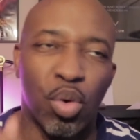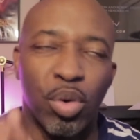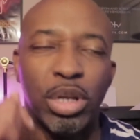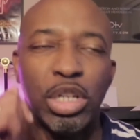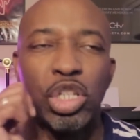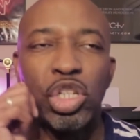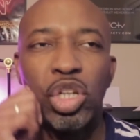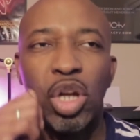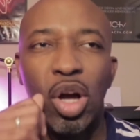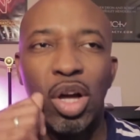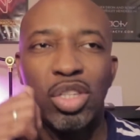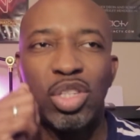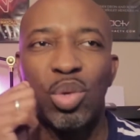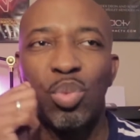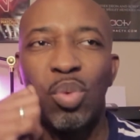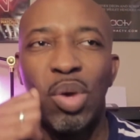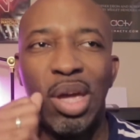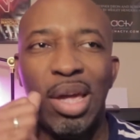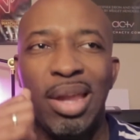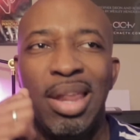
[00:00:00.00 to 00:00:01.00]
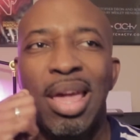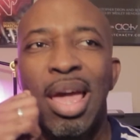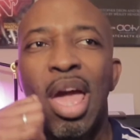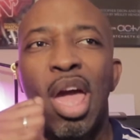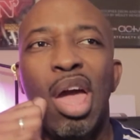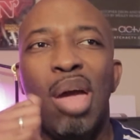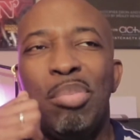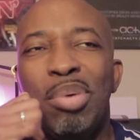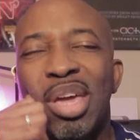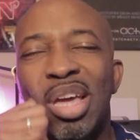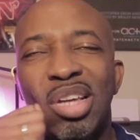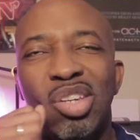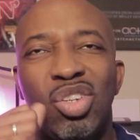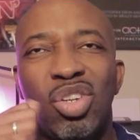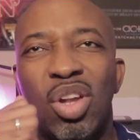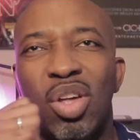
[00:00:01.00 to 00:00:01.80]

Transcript: Crenshaw to win because,